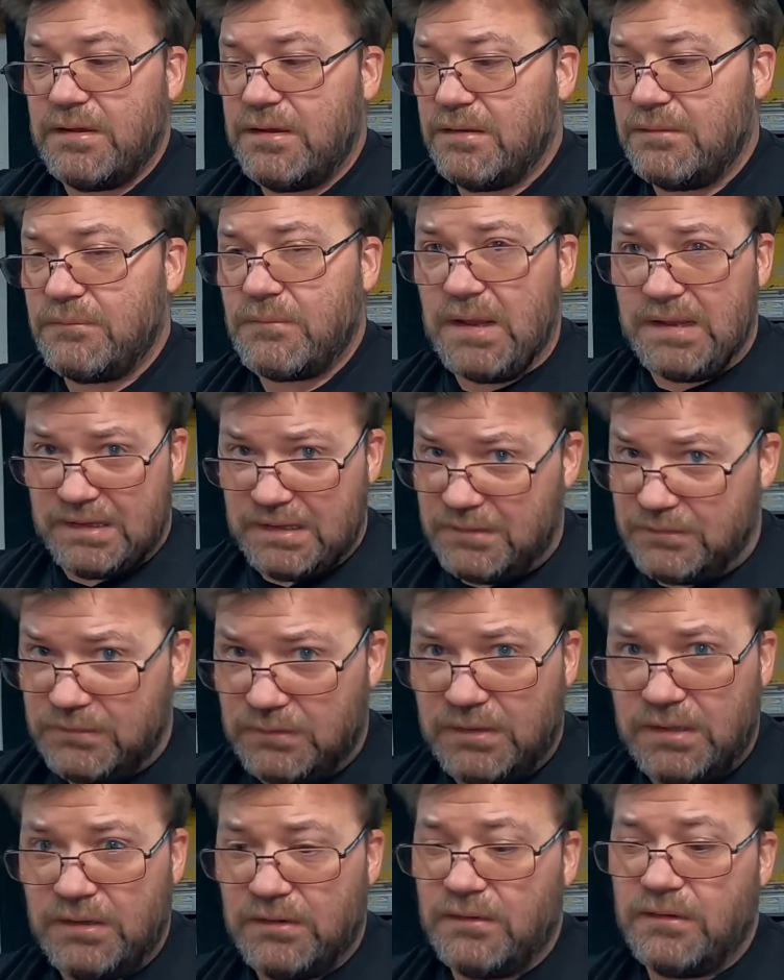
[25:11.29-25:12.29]
and my kids
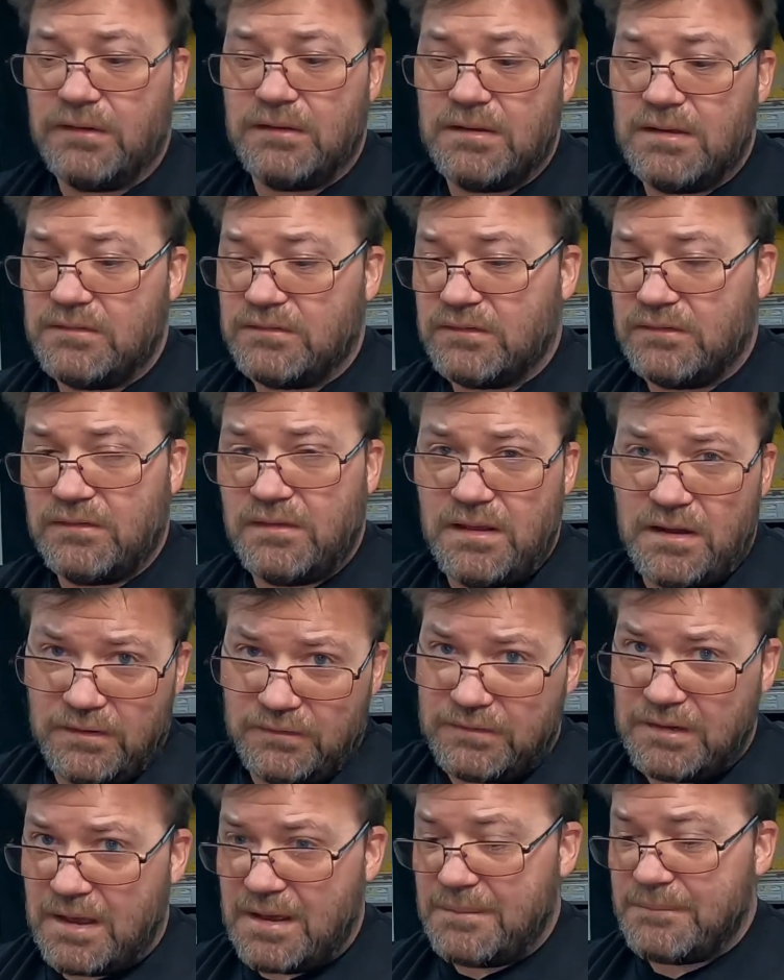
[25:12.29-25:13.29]
are here and this is
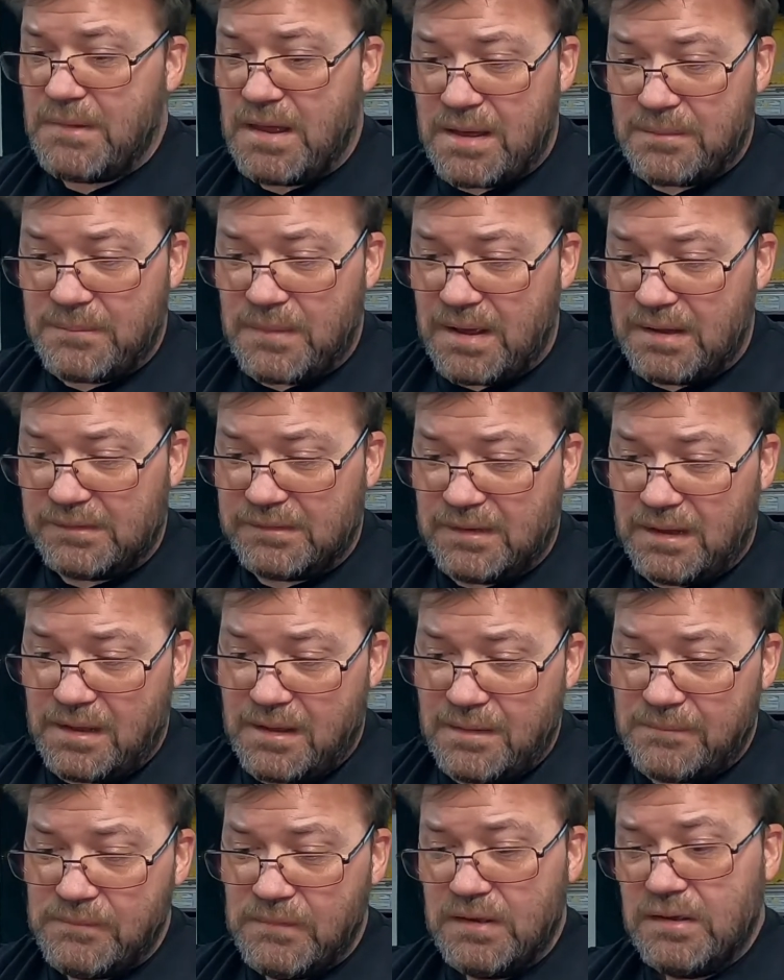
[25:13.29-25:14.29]
their time, not my
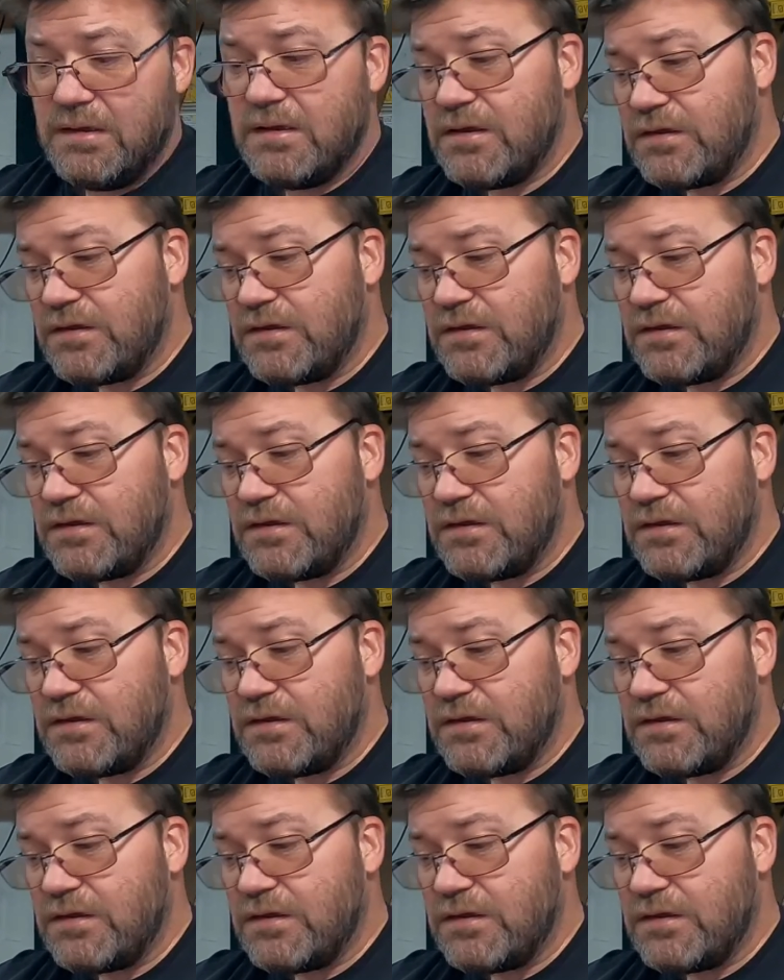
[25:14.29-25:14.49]
time.